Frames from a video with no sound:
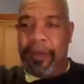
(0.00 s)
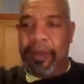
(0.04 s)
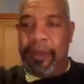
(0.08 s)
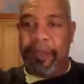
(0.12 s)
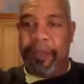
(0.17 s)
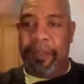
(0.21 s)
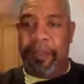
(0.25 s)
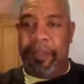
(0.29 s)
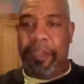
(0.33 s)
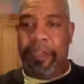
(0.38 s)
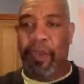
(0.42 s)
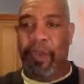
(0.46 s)

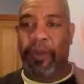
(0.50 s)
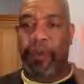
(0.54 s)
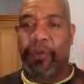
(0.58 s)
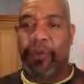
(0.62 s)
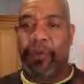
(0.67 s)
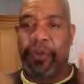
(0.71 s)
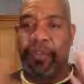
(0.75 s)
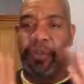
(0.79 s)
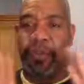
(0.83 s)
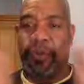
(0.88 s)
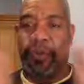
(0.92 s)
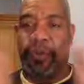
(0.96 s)
the
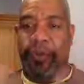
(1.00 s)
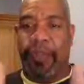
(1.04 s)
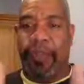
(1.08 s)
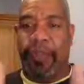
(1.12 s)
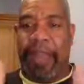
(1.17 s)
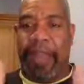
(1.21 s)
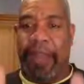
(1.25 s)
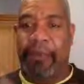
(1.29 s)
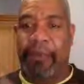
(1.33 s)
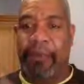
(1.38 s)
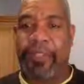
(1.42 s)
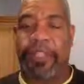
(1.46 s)
universal
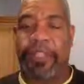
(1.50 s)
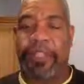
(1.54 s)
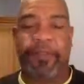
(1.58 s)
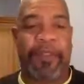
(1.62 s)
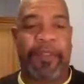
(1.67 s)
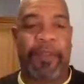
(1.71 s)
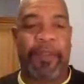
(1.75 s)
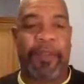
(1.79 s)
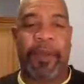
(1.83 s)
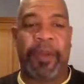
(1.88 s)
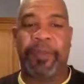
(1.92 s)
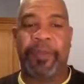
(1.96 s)
languages
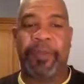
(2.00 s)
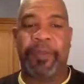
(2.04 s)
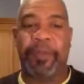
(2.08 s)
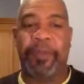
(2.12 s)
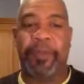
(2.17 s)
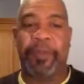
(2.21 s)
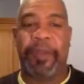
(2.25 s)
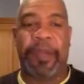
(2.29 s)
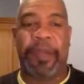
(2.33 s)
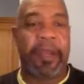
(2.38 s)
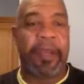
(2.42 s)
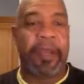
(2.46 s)
flowing through
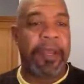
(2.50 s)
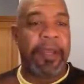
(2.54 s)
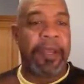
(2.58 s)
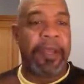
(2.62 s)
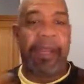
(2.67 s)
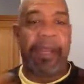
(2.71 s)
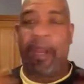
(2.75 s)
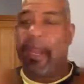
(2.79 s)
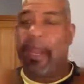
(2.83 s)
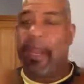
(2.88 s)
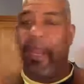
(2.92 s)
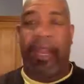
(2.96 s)
me.
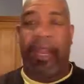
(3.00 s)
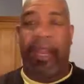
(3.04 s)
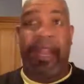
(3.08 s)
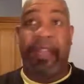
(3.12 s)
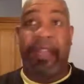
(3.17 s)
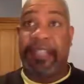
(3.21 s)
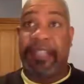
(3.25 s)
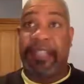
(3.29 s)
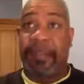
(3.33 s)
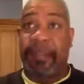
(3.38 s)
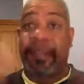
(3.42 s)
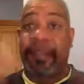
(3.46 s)
A lot
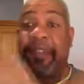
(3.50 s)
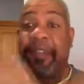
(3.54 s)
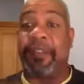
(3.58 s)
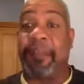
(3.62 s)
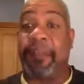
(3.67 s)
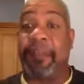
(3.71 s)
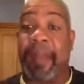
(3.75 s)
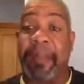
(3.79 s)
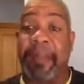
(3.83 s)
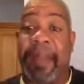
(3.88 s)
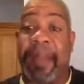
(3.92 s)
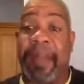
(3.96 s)
of times I have to
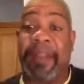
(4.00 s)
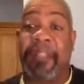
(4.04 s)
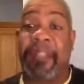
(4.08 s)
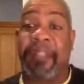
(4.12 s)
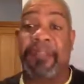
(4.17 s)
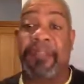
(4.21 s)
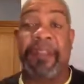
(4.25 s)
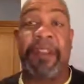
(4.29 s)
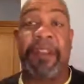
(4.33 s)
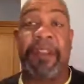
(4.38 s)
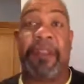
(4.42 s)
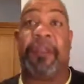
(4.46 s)
play back this
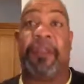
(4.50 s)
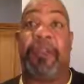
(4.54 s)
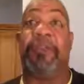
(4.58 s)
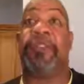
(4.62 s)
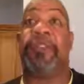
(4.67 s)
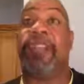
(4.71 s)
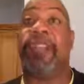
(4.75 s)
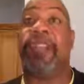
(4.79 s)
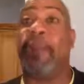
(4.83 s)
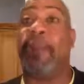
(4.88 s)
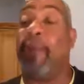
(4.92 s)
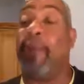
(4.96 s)
video to
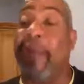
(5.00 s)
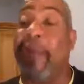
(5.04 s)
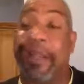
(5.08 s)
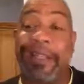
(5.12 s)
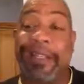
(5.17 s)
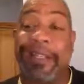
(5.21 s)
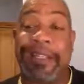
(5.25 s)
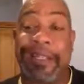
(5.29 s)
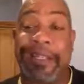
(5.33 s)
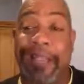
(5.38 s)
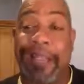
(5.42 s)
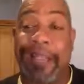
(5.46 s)
understand what I
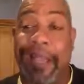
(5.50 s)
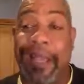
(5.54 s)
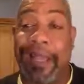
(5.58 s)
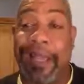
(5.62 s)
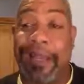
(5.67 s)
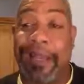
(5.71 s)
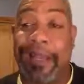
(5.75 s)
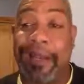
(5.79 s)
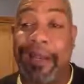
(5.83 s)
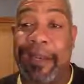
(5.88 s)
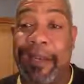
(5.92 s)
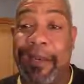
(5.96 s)
just said.
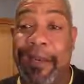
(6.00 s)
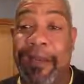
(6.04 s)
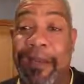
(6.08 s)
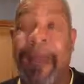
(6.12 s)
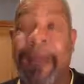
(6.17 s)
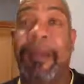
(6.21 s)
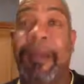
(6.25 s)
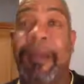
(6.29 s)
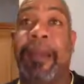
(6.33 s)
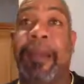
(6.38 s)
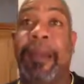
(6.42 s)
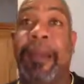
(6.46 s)

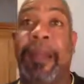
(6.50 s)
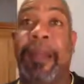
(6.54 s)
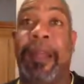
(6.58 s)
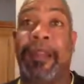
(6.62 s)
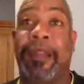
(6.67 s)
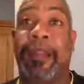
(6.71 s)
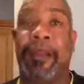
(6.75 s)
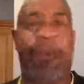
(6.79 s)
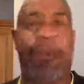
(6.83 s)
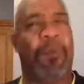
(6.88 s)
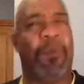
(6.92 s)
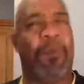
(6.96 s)
And
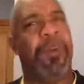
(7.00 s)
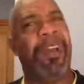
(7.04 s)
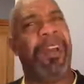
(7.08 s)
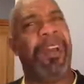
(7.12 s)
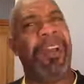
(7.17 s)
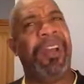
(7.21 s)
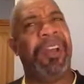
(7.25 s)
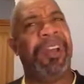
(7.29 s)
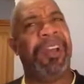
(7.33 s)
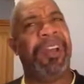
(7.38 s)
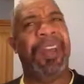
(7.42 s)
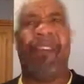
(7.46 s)
you go,
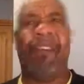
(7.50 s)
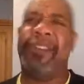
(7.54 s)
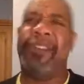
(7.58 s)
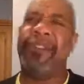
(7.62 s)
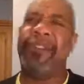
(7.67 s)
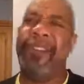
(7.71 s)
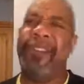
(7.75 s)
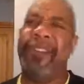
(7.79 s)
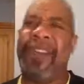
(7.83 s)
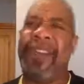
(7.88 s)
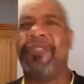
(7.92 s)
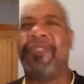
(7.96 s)
what? How can
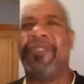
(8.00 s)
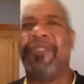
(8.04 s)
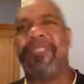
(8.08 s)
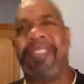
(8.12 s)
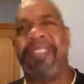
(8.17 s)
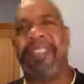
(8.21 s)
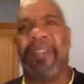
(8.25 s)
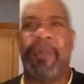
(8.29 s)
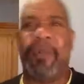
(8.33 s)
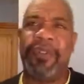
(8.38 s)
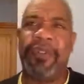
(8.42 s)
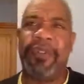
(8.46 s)
you not
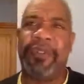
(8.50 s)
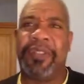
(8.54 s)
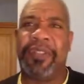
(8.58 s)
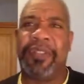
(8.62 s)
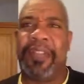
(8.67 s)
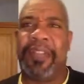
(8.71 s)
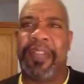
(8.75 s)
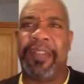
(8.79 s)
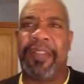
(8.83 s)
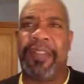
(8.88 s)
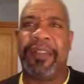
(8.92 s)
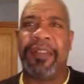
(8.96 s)
understand what you
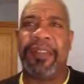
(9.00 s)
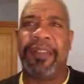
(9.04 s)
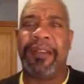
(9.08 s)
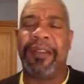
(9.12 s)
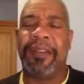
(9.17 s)
said?